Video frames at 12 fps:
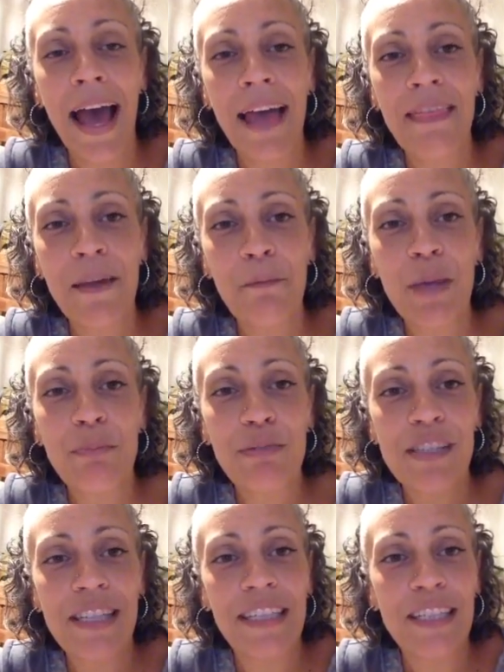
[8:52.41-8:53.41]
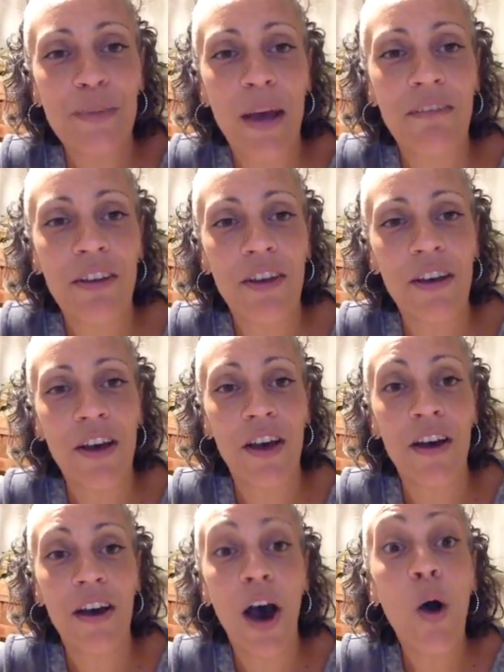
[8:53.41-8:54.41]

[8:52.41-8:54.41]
And then we proceeded to have a